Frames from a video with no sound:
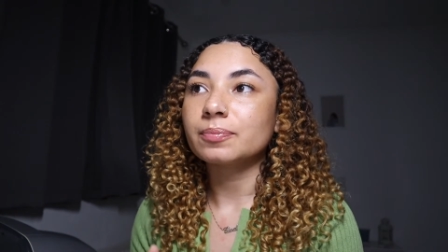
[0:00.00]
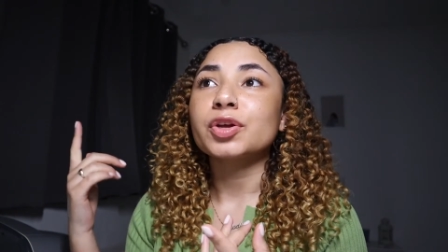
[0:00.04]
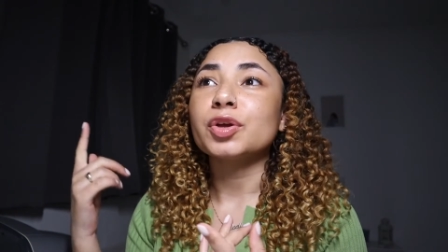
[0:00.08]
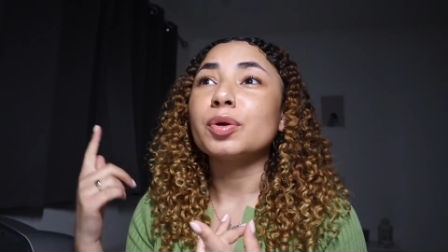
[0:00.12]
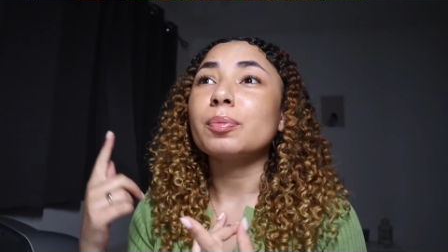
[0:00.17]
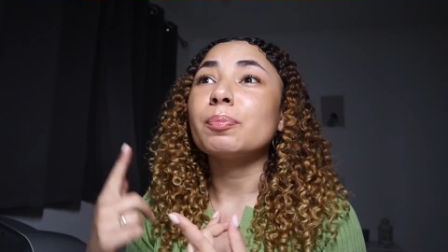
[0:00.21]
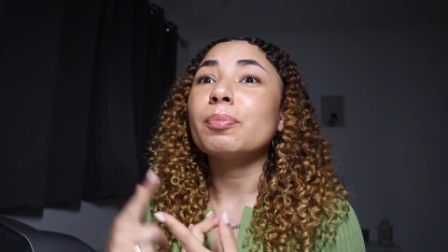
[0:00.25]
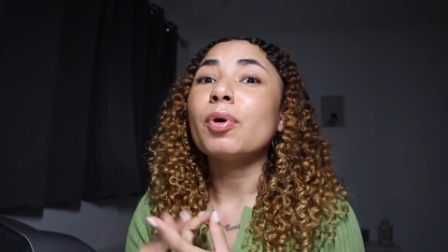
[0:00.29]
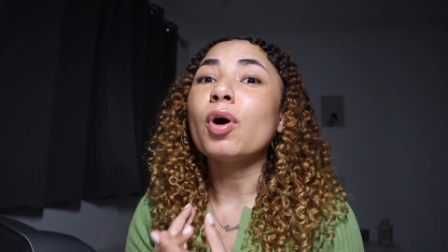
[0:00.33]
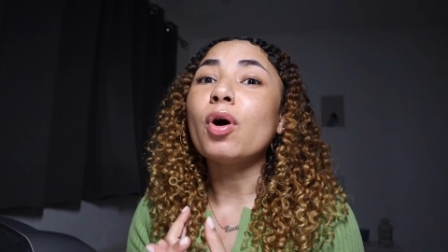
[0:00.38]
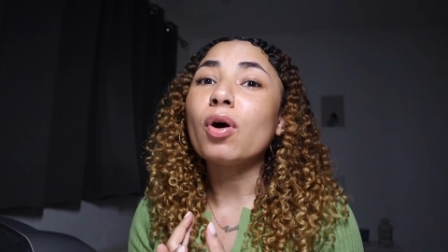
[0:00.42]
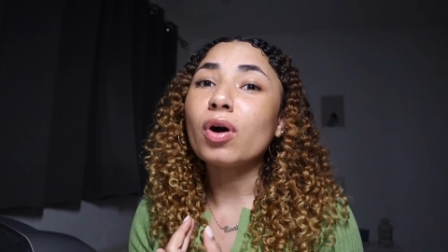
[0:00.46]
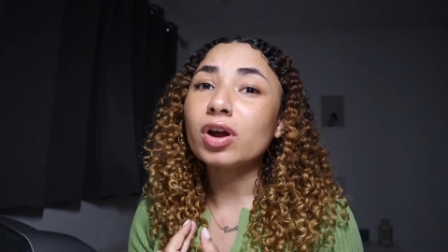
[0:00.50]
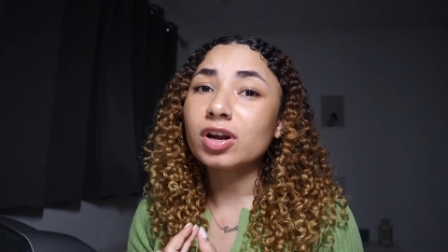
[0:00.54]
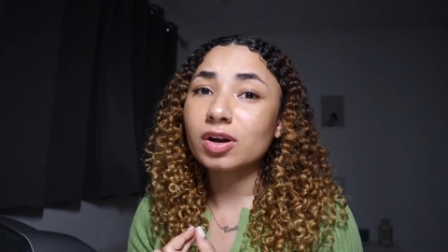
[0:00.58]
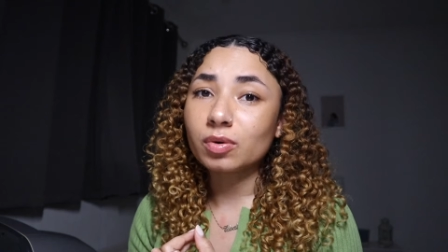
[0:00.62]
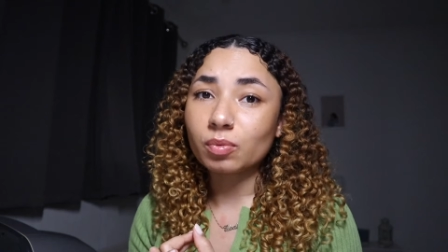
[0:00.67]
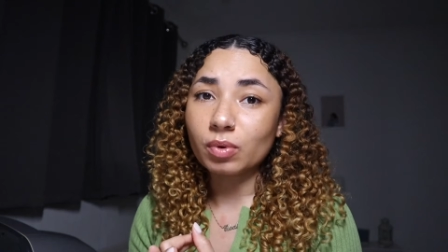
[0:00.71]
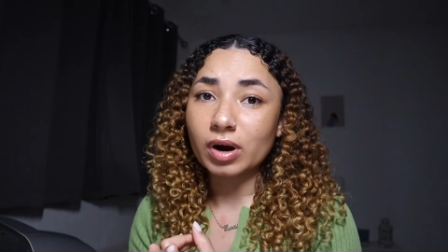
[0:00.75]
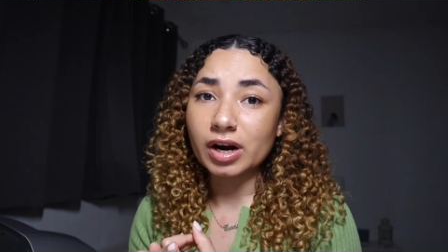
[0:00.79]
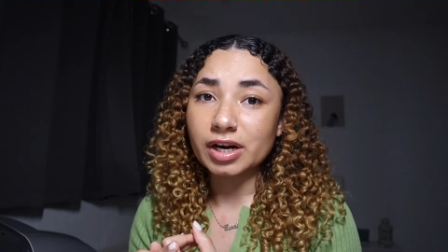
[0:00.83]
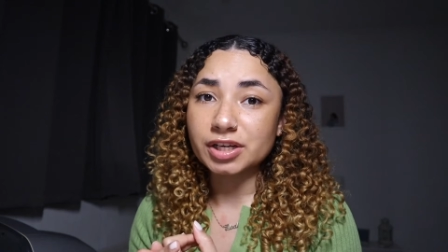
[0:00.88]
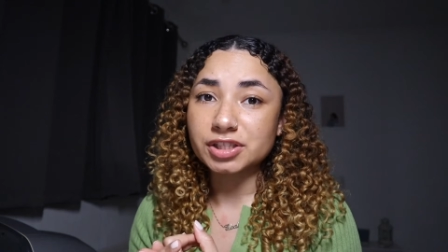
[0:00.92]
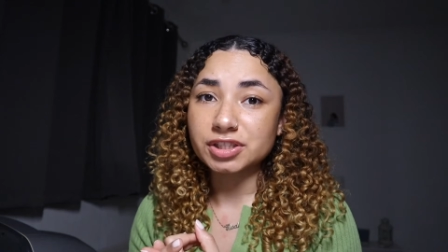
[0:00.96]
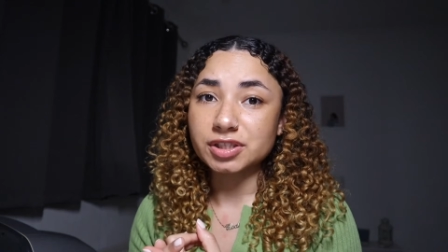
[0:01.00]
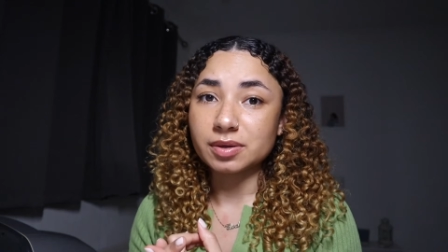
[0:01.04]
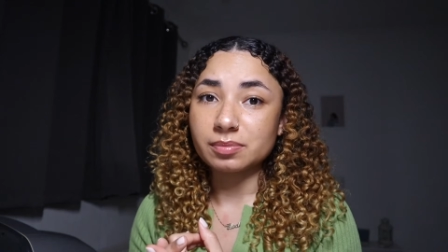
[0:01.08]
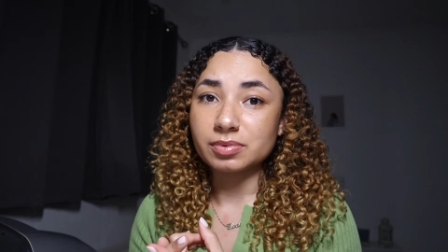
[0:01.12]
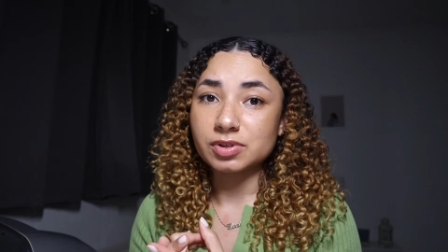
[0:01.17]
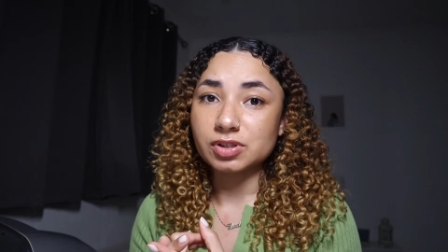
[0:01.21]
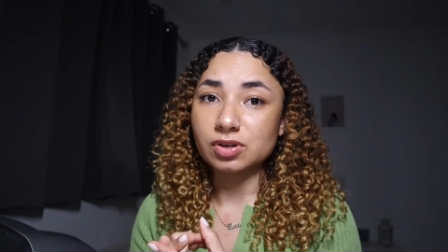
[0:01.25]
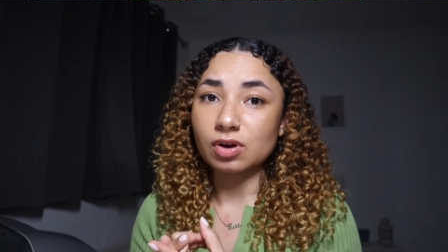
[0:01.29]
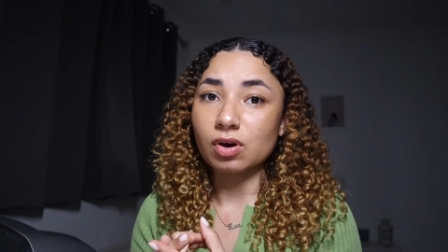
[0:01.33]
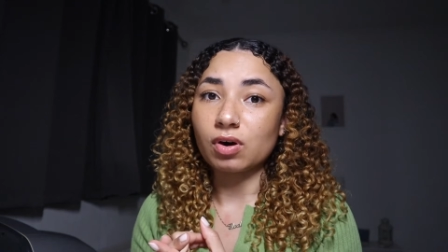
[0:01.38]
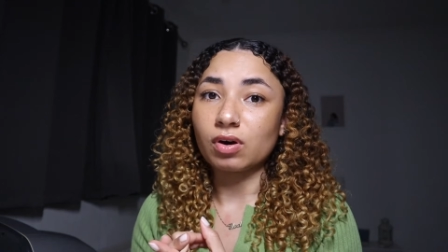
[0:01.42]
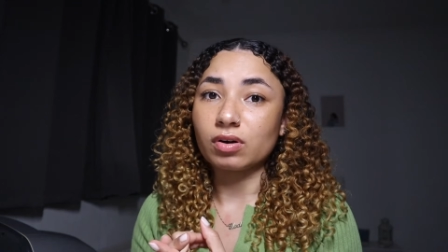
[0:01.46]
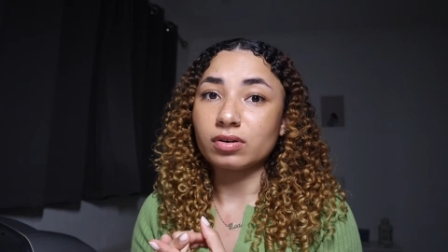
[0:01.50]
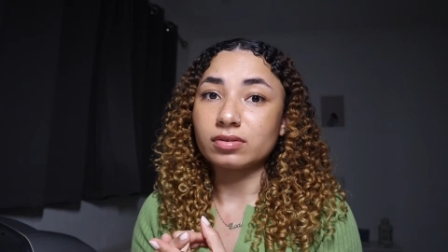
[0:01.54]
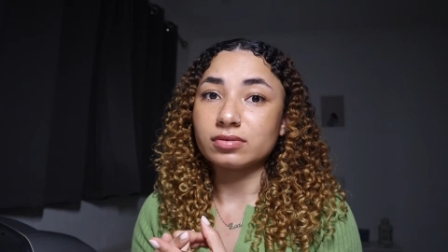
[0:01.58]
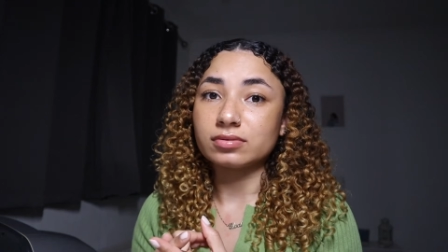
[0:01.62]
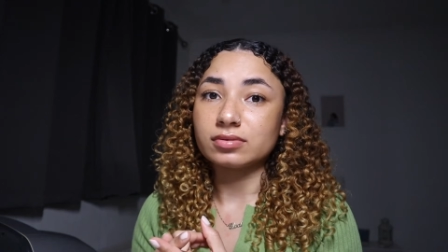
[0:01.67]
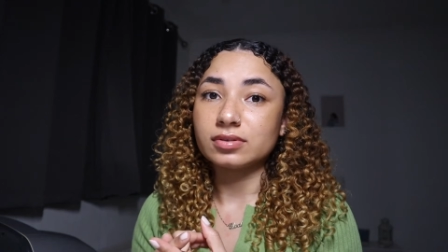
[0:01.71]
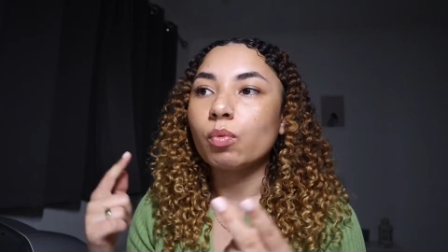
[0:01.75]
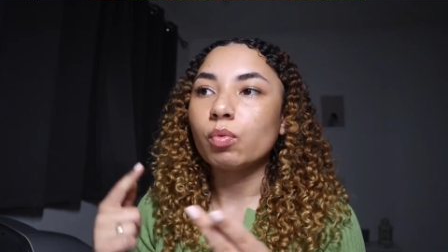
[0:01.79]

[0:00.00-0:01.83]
you put on a worship song,